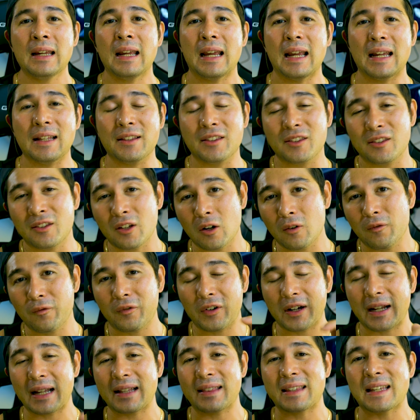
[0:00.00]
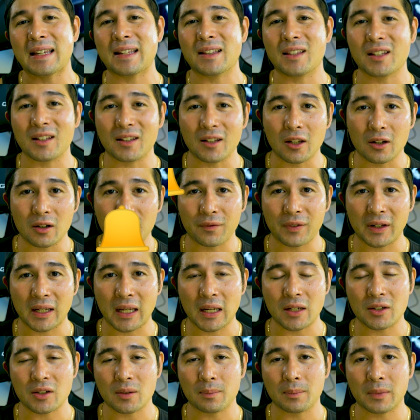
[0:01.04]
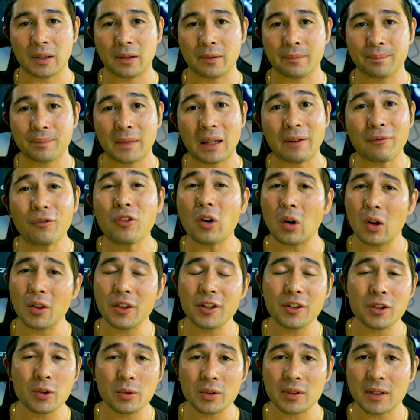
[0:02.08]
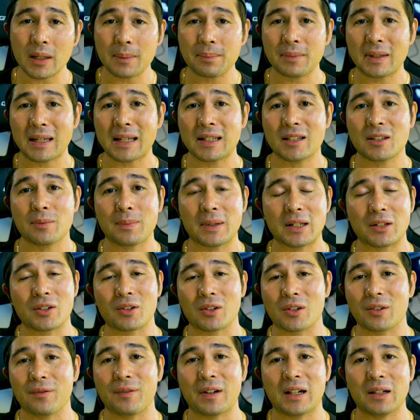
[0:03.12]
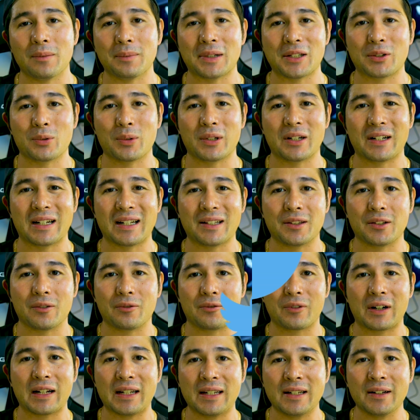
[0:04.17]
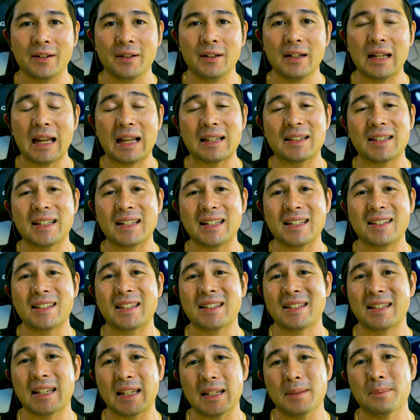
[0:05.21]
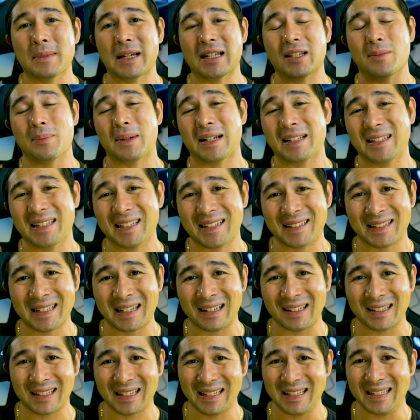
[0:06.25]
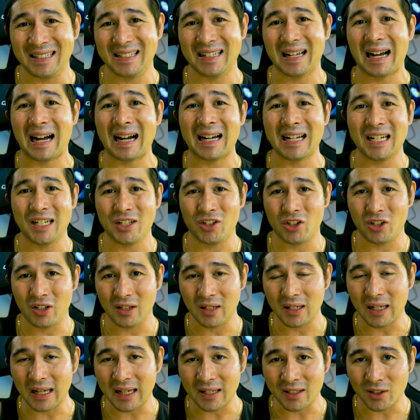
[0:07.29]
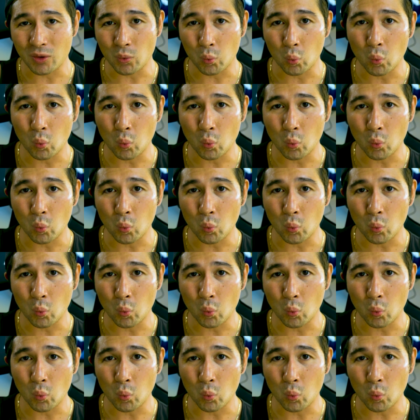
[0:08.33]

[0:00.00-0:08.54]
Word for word: And don't forget to hit the notification bell. And for all the newest updates, make sure you follow my Twitter handle right here as it is the same as my TikTok and IG as